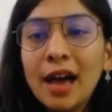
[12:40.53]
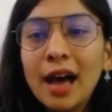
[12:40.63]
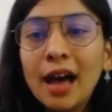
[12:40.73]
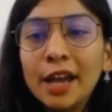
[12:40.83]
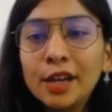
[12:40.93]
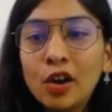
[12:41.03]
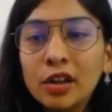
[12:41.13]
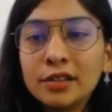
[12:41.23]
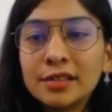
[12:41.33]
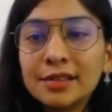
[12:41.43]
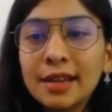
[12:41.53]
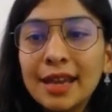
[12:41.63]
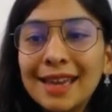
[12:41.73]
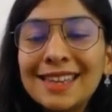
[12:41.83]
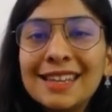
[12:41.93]
ions.
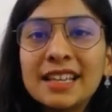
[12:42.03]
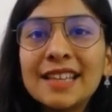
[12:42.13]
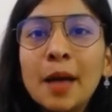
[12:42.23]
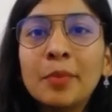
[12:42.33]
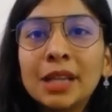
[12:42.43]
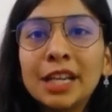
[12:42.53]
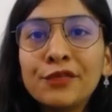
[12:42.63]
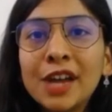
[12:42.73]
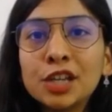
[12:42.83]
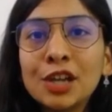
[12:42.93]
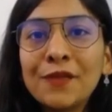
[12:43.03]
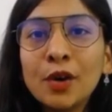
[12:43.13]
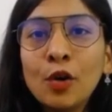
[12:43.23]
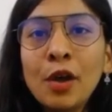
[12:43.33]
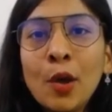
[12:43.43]
An example in front of
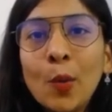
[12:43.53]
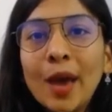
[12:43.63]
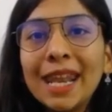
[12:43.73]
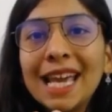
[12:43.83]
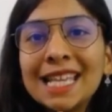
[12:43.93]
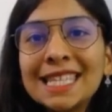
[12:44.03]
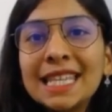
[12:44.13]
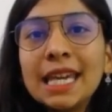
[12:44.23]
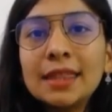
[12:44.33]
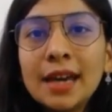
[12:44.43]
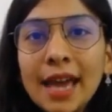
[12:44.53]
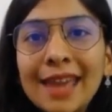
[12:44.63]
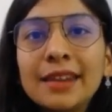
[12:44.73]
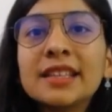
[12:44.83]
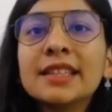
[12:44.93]
you, when I see the
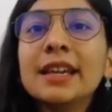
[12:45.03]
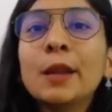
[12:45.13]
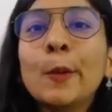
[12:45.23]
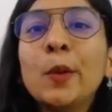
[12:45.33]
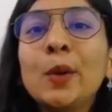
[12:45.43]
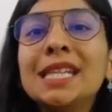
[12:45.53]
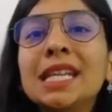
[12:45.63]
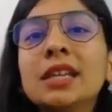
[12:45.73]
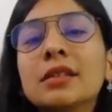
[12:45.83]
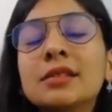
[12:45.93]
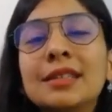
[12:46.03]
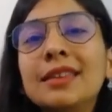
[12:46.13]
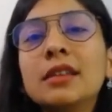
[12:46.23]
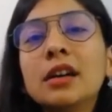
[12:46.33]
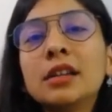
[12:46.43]
NaCl, when we see
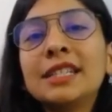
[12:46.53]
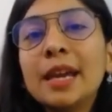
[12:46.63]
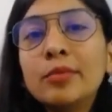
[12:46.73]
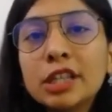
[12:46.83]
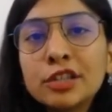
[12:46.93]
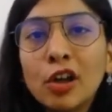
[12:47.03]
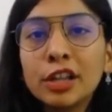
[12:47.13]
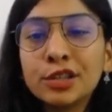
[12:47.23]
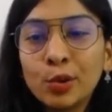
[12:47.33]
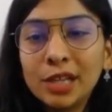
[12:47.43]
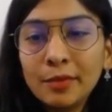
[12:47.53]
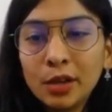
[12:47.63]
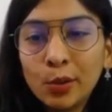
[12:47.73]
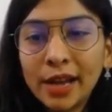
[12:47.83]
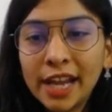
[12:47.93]
the table salt, sodium
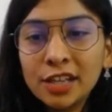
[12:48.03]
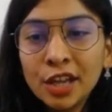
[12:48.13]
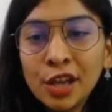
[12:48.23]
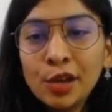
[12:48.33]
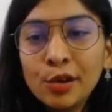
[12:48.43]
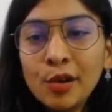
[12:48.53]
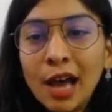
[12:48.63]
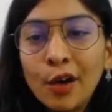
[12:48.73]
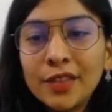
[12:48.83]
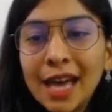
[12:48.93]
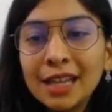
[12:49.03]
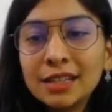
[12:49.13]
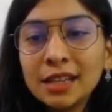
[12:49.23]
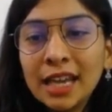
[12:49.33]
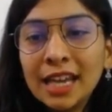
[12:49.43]
chloride, you know how
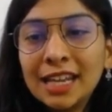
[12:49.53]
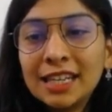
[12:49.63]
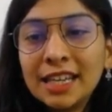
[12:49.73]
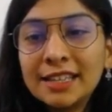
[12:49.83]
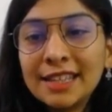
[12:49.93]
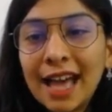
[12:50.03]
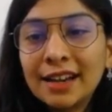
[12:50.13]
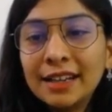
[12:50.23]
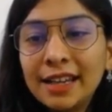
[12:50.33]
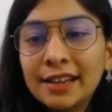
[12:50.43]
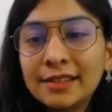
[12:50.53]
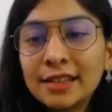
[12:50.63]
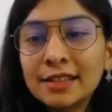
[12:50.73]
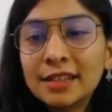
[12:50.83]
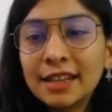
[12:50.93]
that it exactly
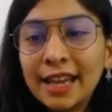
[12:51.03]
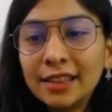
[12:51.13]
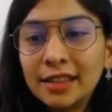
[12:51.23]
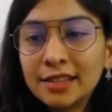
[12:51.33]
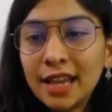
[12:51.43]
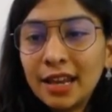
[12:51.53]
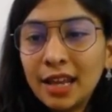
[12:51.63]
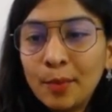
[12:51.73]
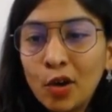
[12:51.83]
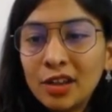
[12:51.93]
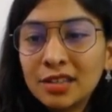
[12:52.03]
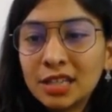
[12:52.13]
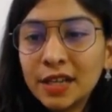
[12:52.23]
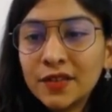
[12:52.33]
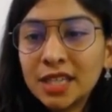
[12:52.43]
exists like this Na
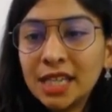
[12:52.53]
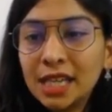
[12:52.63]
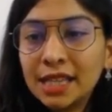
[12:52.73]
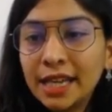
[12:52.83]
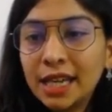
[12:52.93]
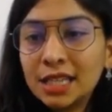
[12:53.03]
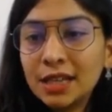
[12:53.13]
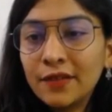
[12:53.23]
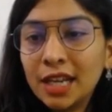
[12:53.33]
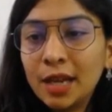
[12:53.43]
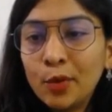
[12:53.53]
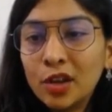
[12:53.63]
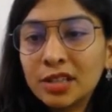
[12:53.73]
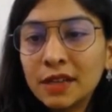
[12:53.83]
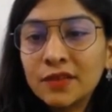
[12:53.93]
positive, Cl negative, Na
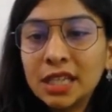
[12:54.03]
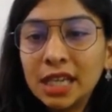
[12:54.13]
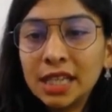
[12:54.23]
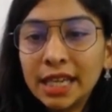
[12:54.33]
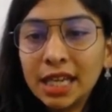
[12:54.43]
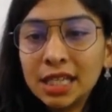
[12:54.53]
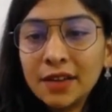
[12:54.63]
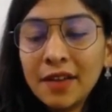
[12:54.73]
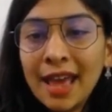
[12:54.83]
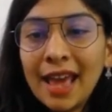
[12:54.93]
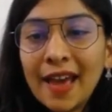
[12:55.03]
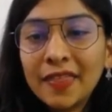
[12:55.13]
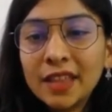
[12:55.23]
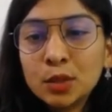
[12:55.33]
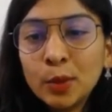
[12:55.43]
positive, Cl negative,
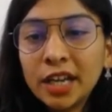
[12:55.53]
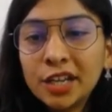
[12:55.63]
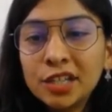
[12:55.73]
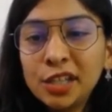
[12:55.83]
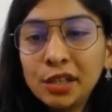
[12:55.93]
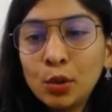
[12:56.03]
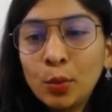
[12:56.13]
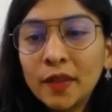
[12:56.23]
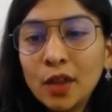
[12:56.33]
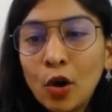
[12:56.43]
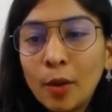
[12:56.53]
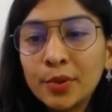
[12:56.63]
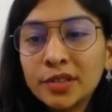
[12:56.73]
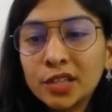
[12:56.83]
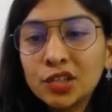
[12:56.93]
and this will continue with the
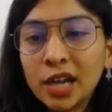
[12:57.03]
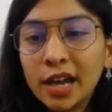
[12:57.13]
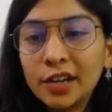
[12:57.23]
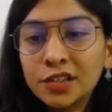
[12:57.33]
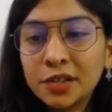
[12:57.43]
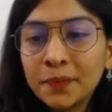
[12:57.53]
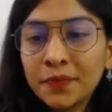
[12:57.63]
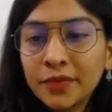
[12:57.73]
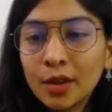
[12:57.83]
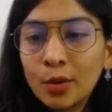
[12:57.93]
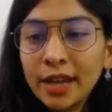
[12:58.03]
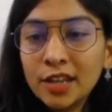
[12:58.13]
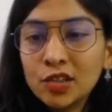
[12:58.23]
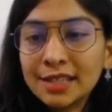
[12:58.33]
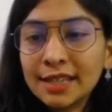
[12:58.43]
opposite charge.
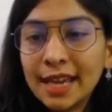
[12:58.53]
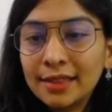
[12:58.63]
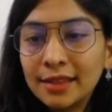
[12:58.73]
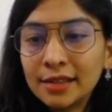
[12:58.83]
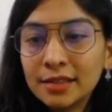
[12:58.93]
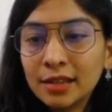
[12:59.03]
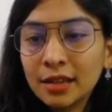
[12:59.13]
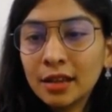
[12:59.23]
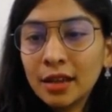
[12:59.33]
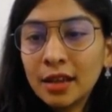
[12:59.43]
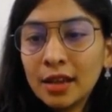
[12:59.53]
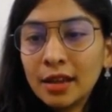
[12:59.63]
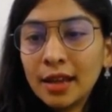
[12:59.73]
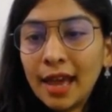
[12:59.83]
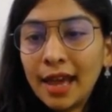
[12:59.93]
Okay, just like this.
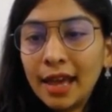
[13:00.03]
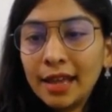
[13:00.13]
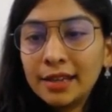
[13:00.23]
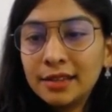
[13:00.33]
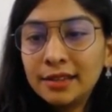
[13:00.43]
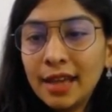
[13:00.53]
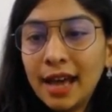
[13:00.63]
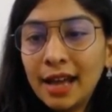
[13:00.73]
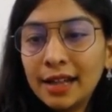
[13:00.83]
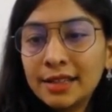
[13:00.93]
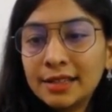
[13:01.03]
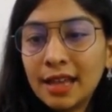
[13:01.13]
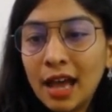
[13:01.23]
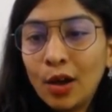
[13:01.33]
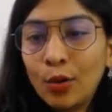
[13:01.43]
And that's
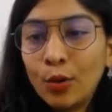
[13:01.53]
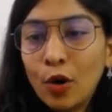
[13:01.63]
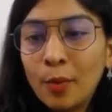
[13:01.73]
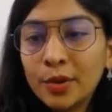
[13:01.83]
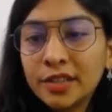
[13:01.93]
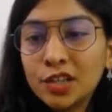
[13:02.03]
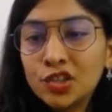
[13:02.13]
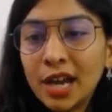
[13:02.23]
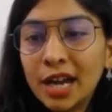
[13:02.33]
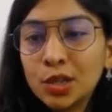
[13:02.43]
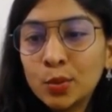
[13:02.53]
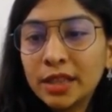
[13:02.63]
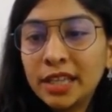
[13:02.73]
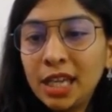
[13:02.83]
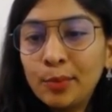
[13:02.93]
how opposite charge will
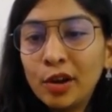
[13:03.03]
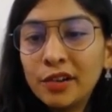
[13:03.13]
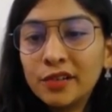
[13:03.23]
keep on